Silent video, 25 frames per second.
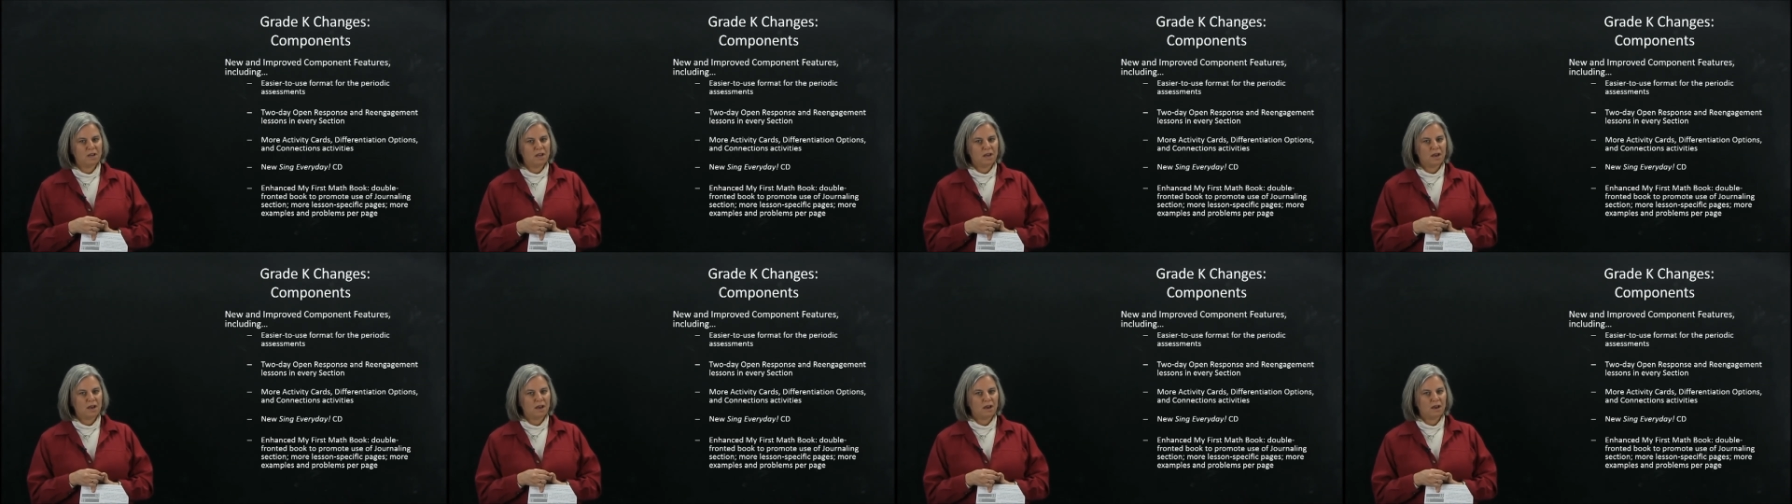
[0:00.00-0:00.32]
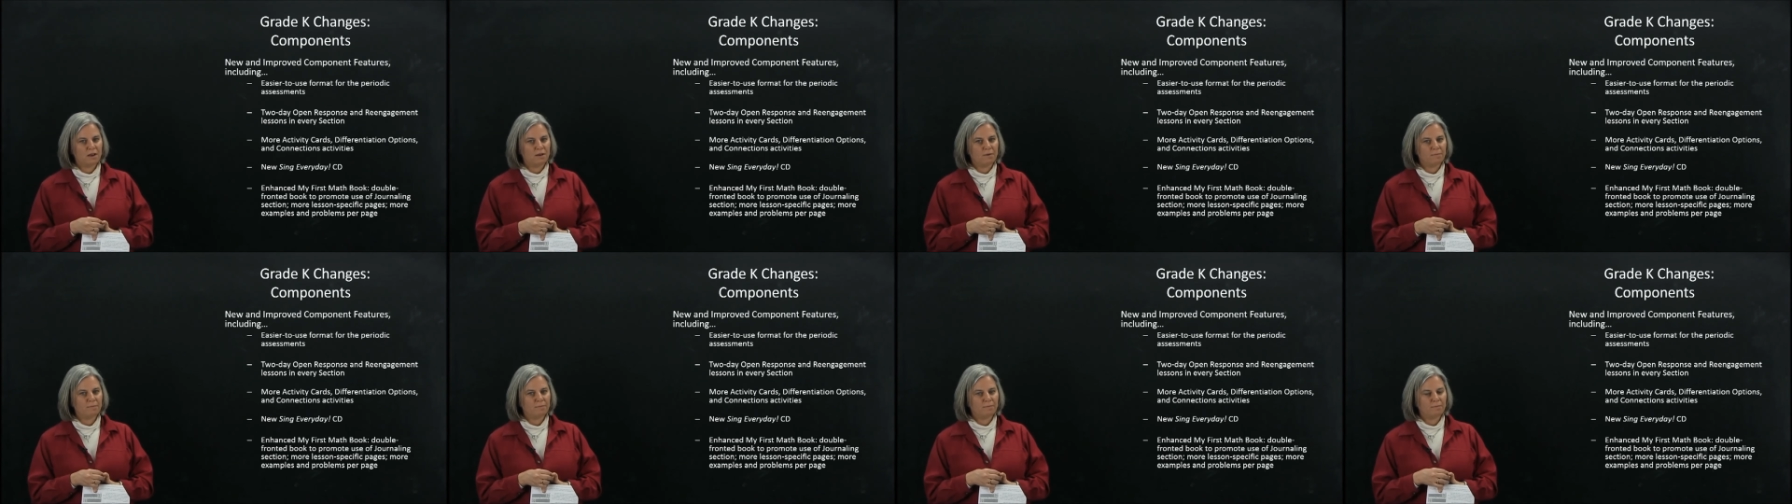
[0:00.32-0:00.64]

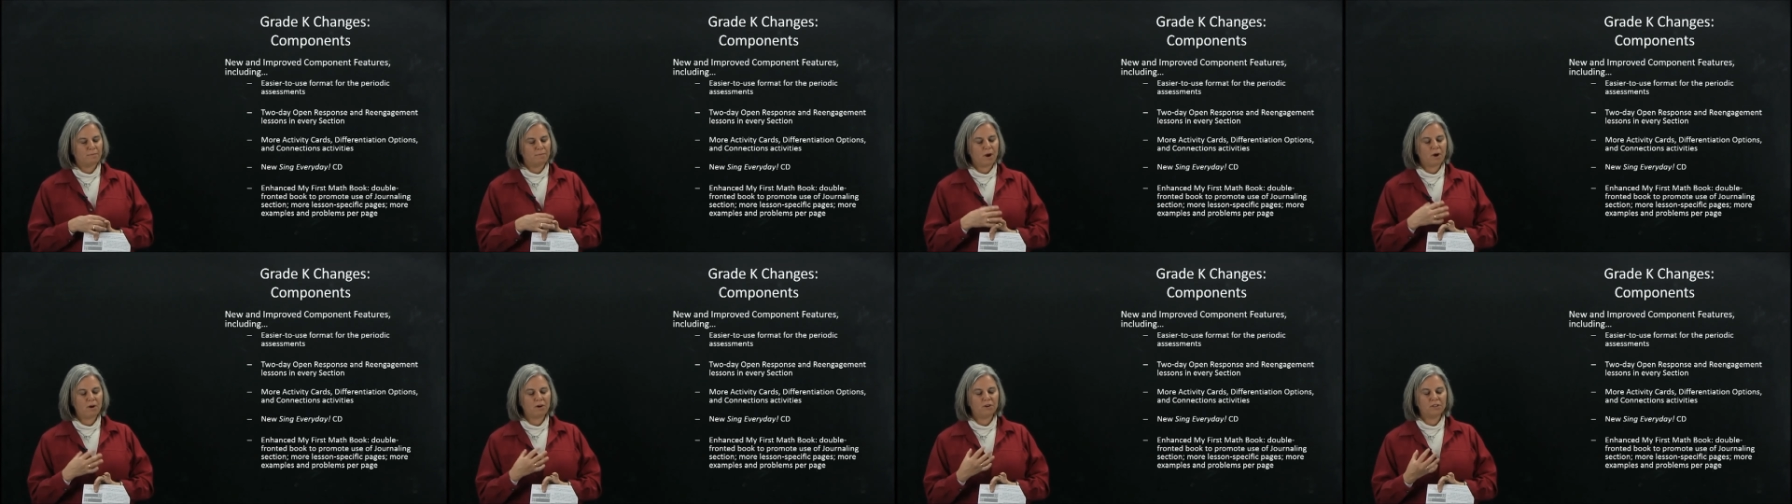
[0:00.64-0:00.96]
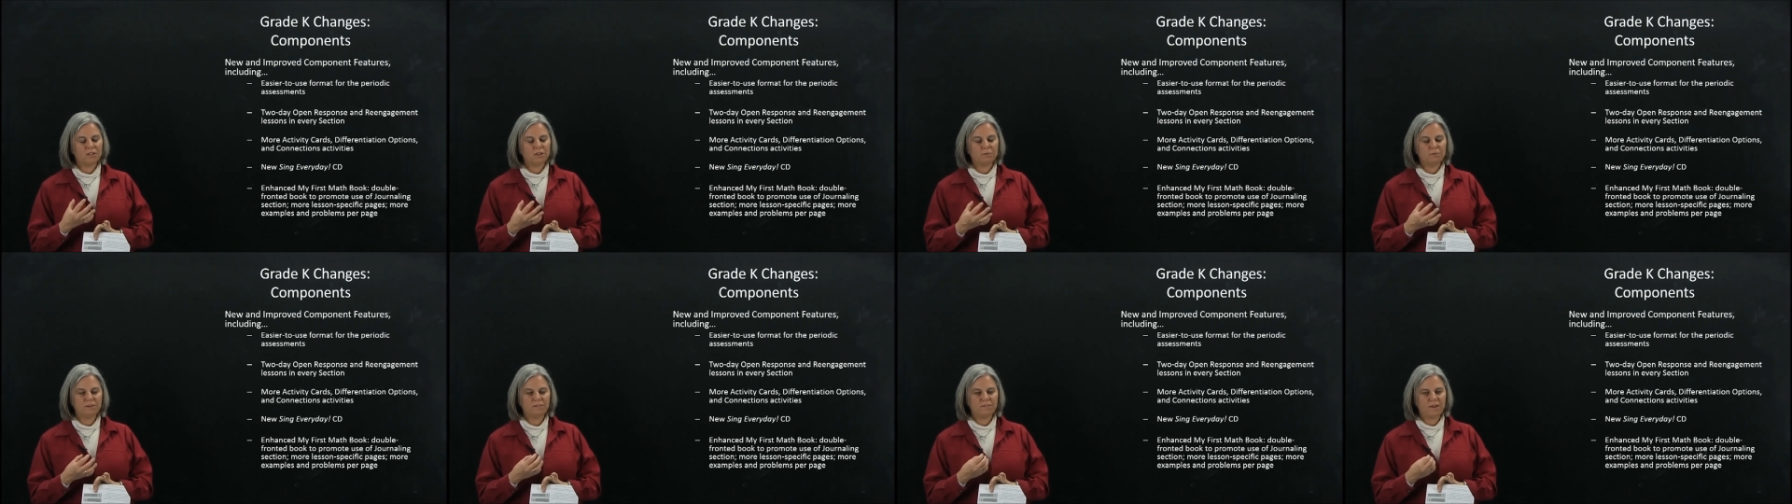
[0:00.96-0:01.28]
Um,
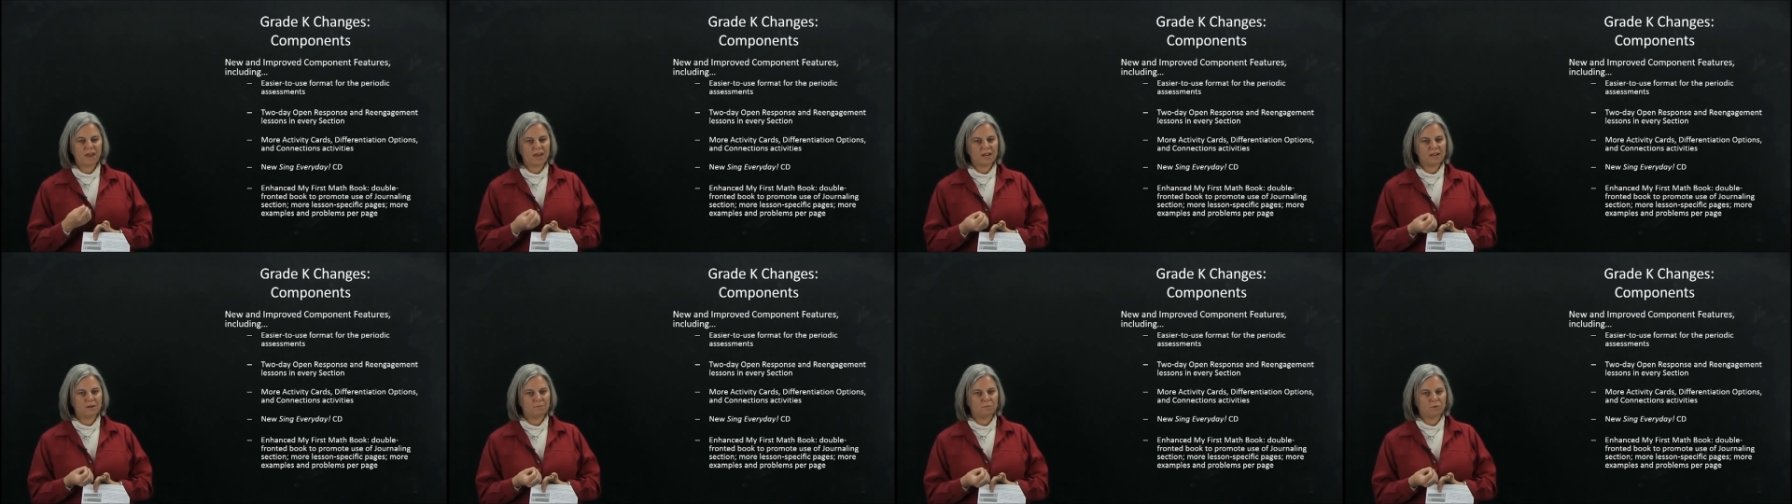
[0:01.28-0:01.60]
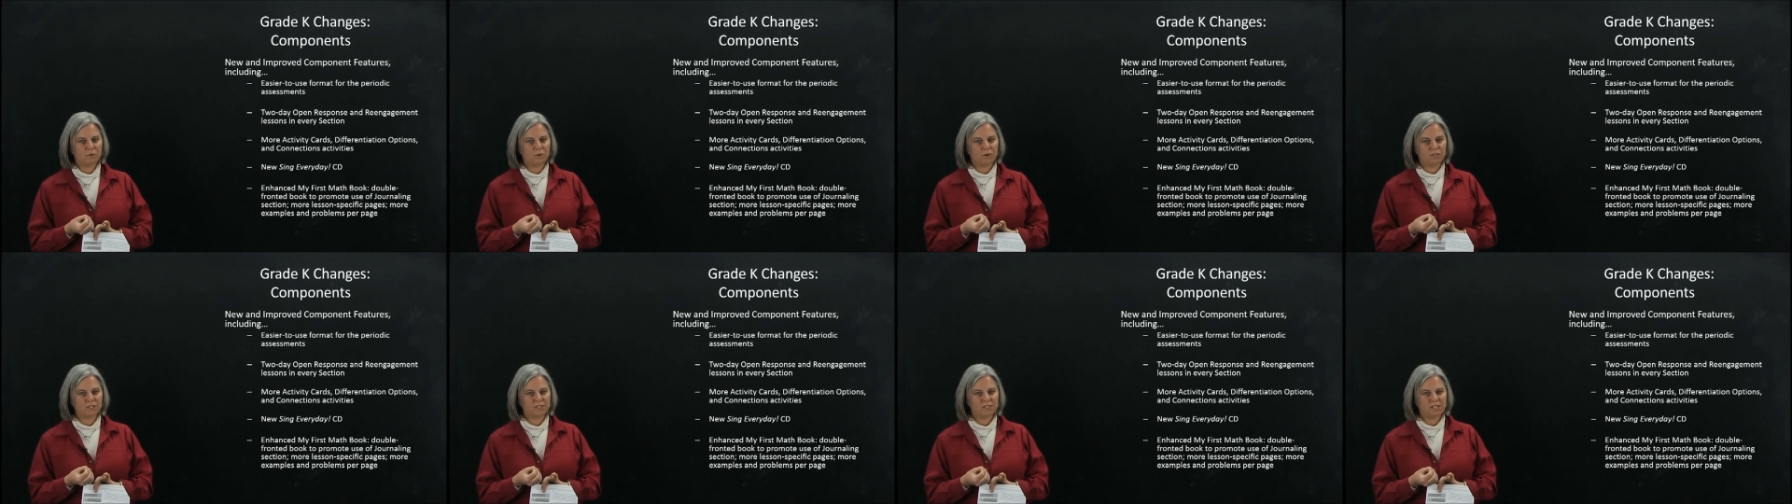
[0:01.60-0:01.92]
partly we've added
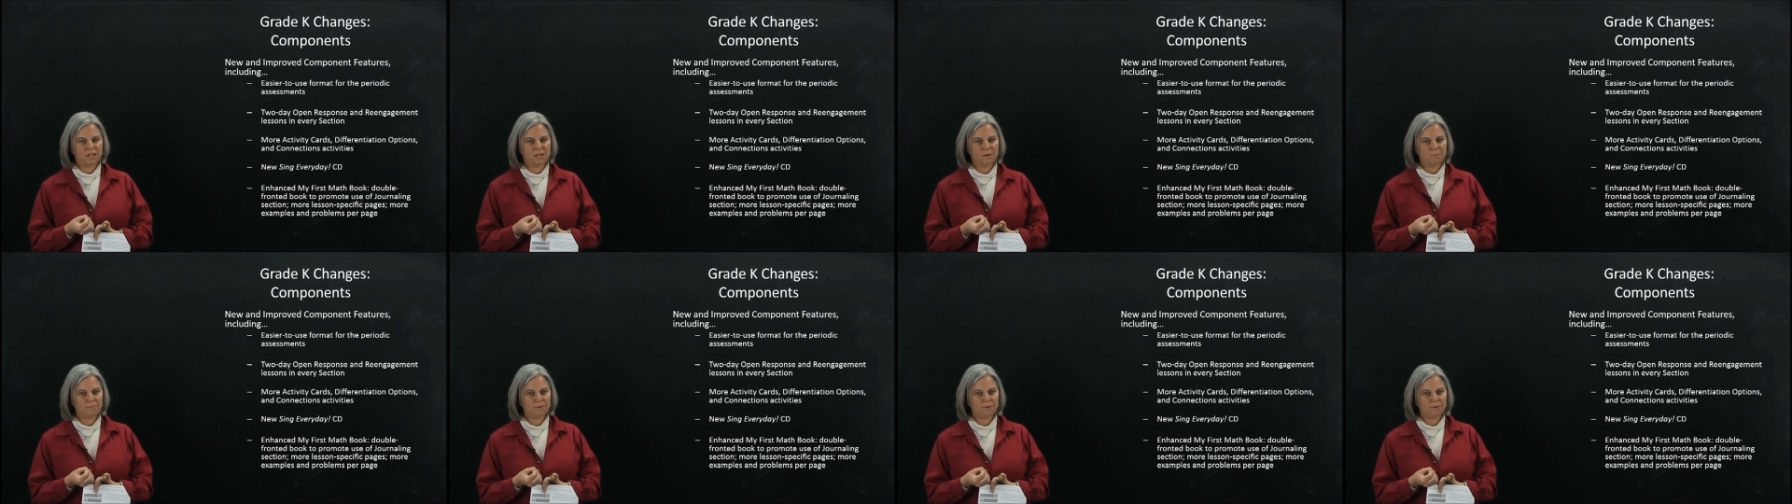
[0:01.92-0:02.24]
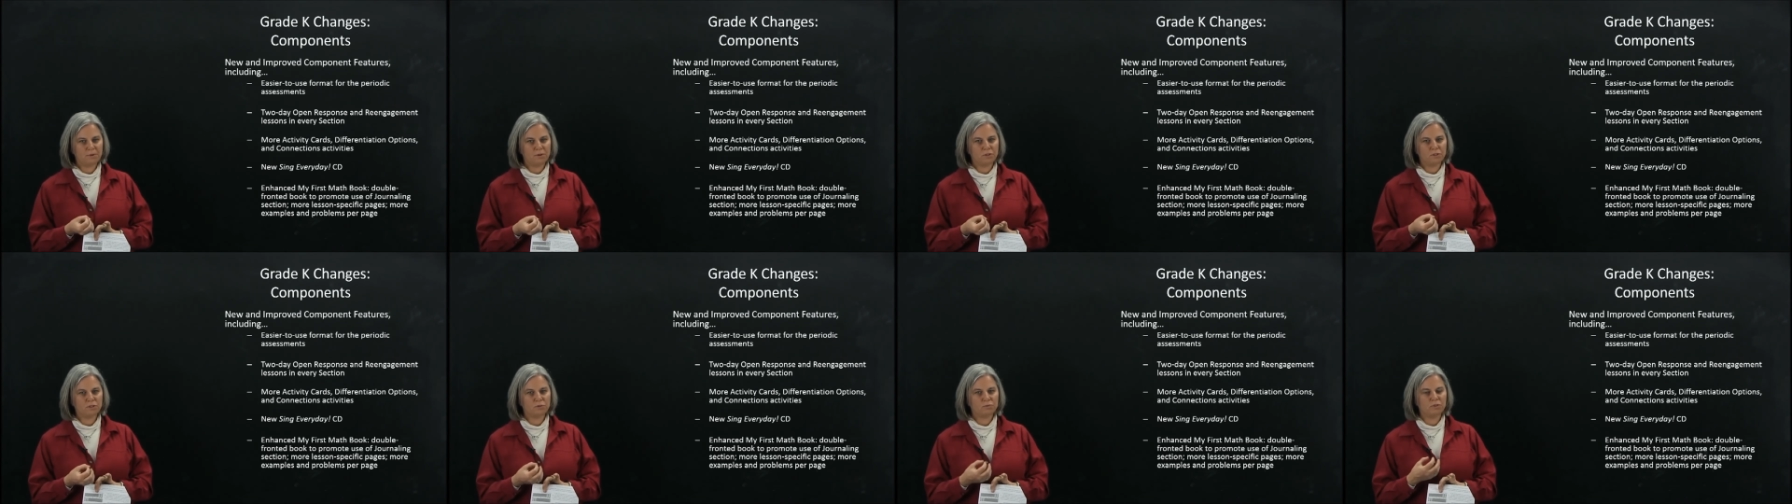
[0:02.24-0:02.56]
more
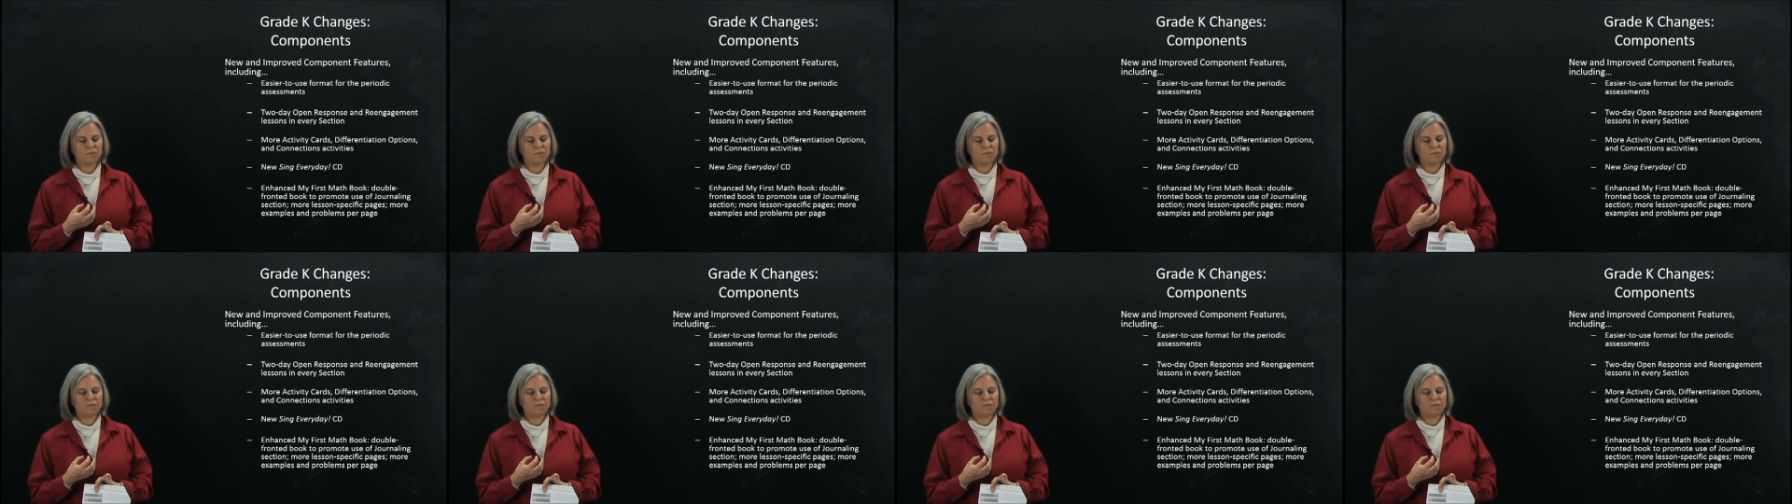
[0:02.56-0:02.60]
examples,